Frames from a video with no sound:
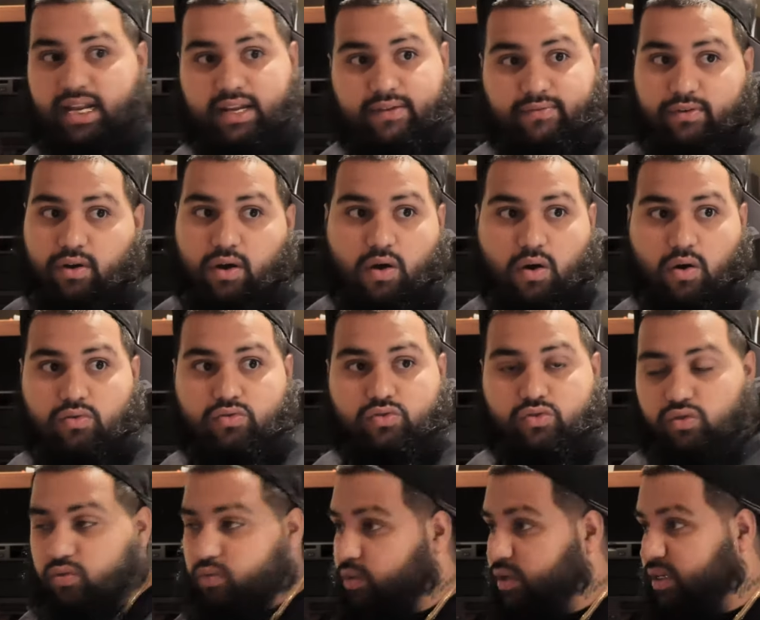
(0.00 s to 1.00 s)
even a whole
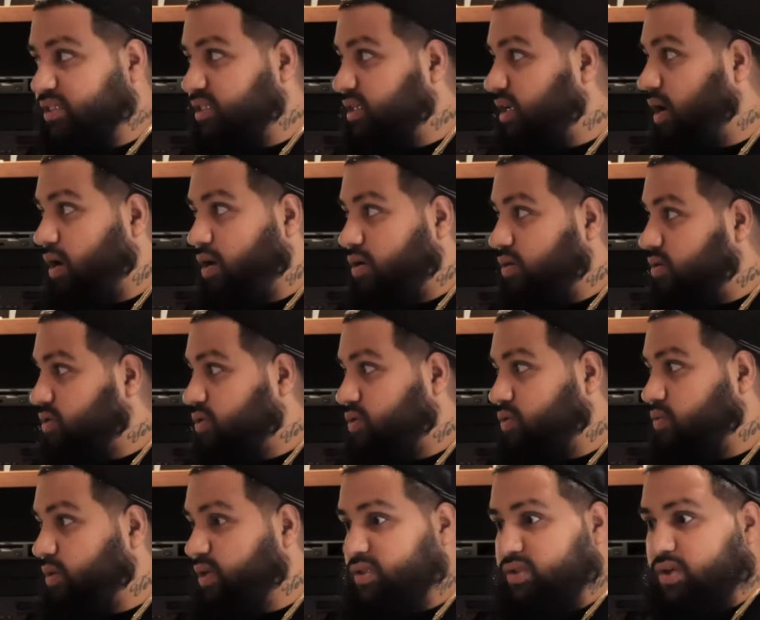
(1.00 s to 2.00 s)
2
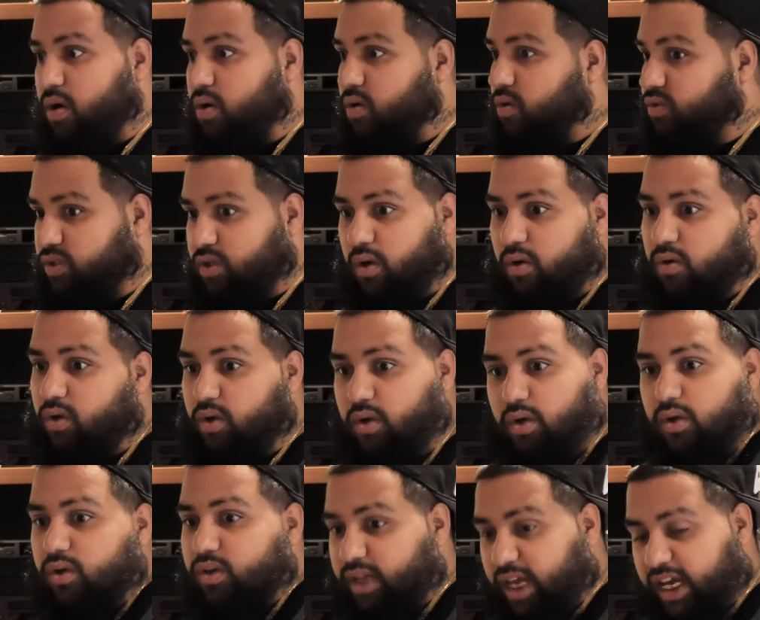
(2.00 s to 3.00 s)
weeks old. So
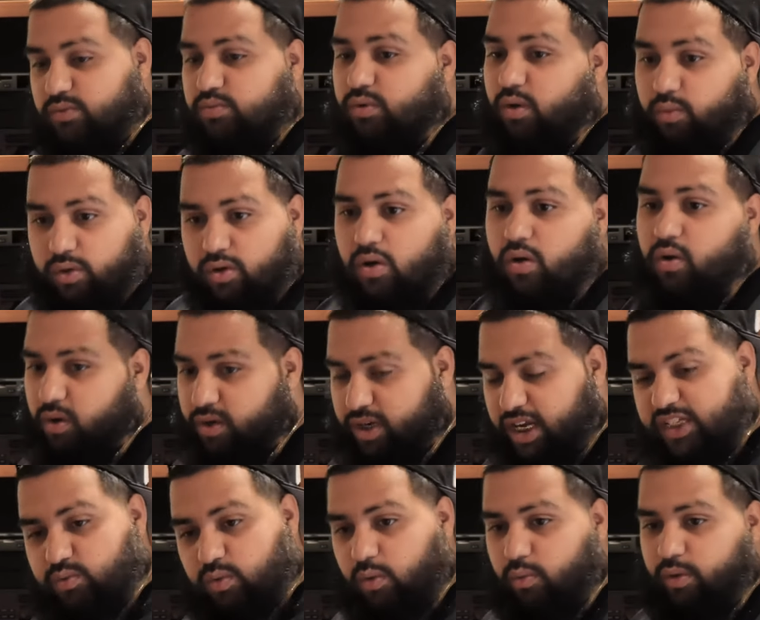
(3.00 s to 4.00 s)
that's where we going.
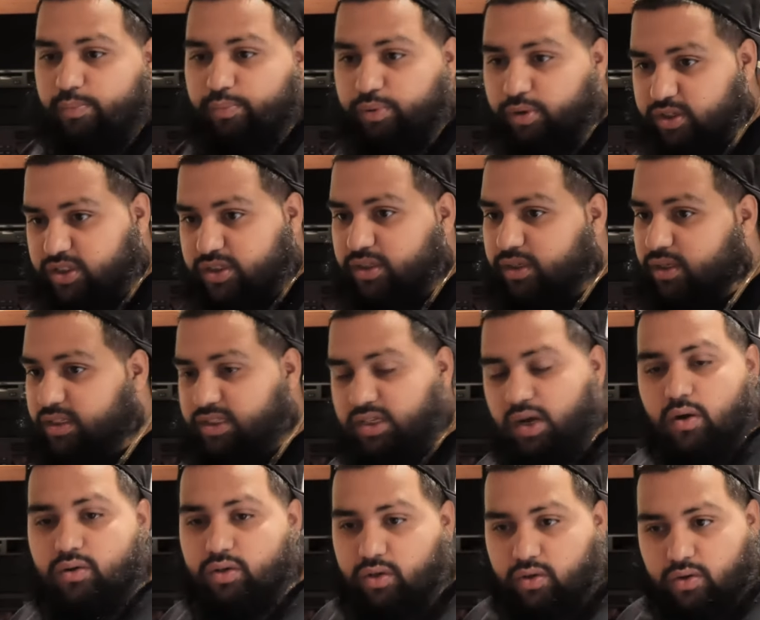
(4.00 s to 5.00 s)
That's what we pushing.
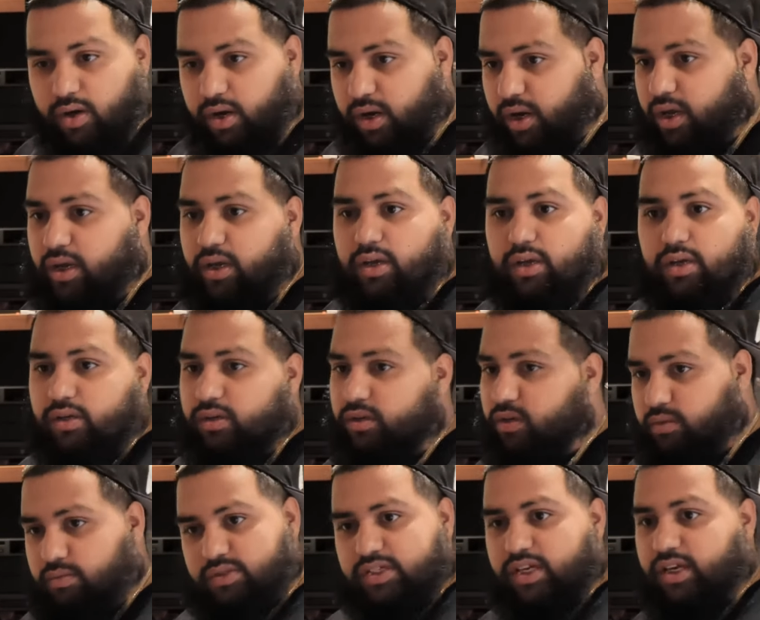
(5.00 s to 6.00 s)
Talk to Craig. You know
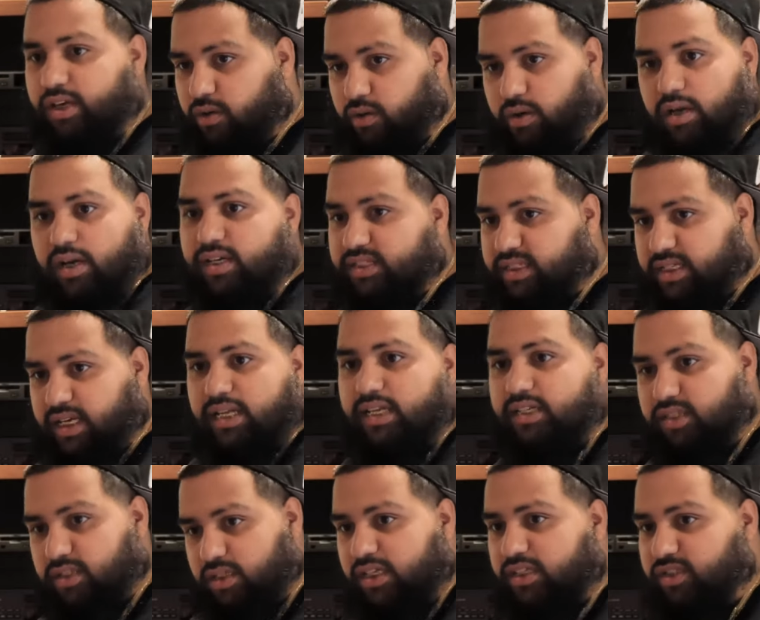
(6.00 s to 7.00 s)
what I'm saying? Craig said, let's
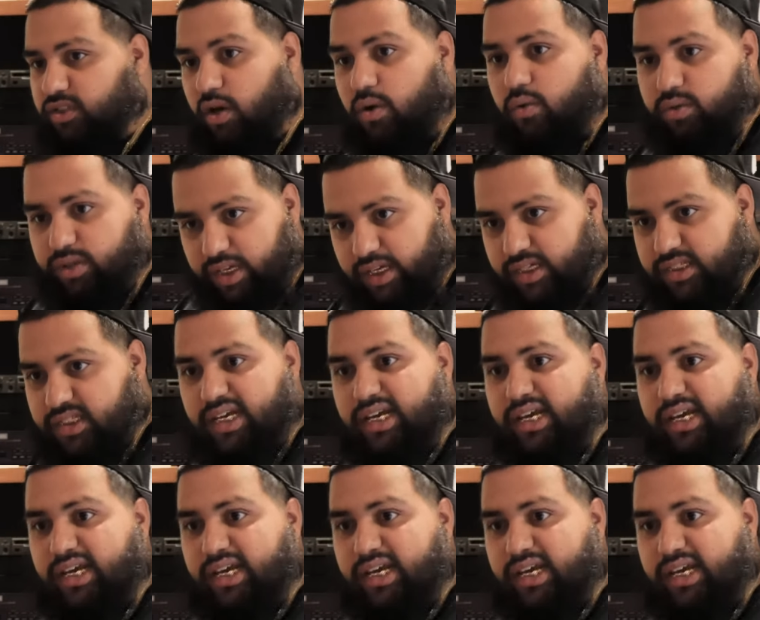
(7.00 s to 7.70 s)
go this.